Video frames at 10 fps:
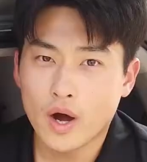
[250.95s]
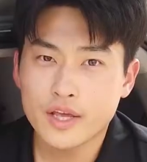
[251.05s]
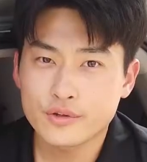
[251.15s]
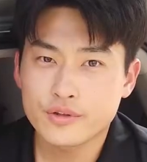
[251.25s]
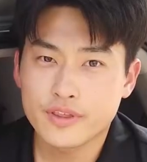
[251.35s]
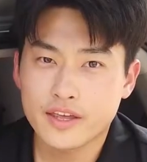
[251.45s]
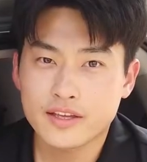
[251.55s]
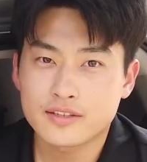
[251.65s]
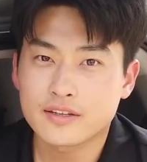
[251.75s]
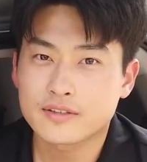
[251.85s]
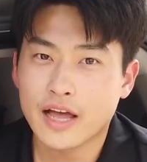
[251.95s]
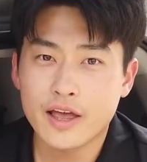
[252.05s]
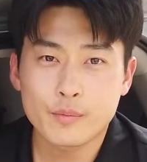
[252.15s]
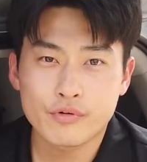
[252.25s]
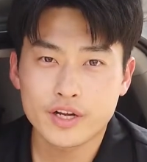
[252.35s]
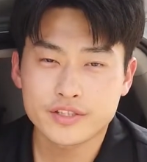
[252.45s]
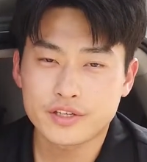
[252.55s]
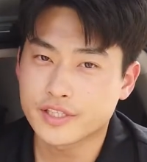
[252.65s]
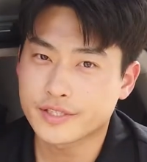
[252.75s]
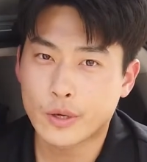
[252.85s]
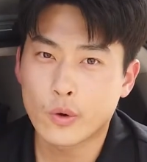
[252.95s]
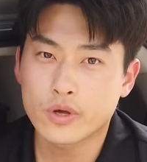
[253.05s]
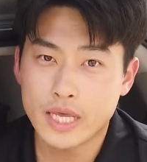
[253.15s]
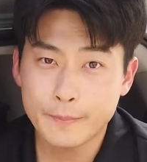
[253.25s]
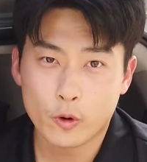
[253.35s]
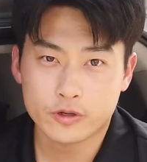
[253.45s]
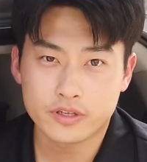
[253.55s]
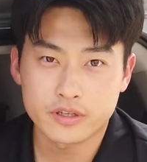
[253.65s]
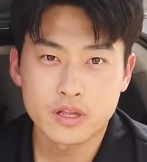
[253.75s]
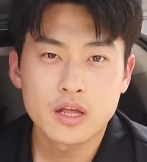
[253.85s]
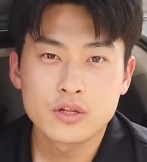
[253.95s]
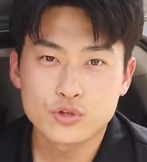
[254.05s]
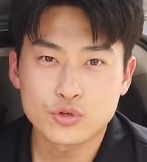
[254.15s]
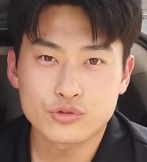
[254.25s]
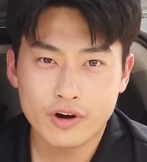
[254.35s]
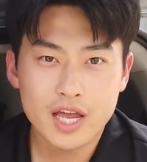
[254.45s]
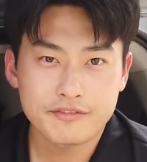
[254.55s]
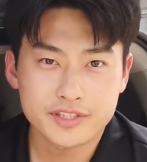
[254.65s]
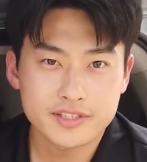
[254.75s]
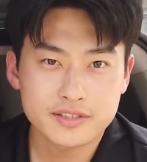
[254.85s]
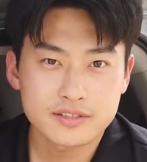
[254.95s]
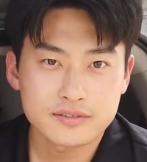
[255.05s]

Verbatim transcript: Why do you think the tire pressure is so important to drivers?